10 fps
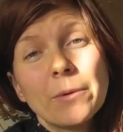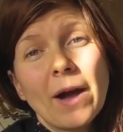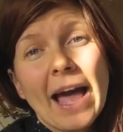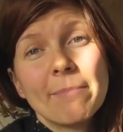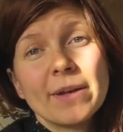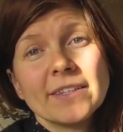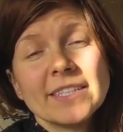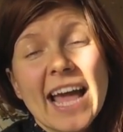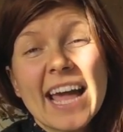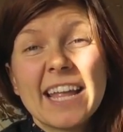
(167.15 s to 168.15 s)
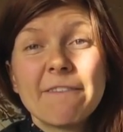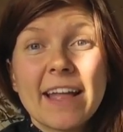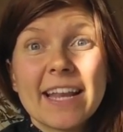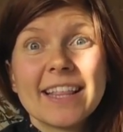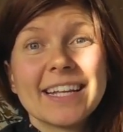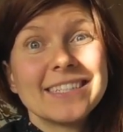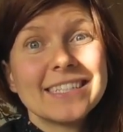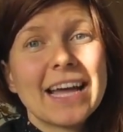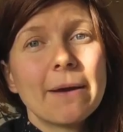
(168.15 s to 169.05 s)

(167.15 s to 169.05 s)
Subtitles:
what happened and if anything did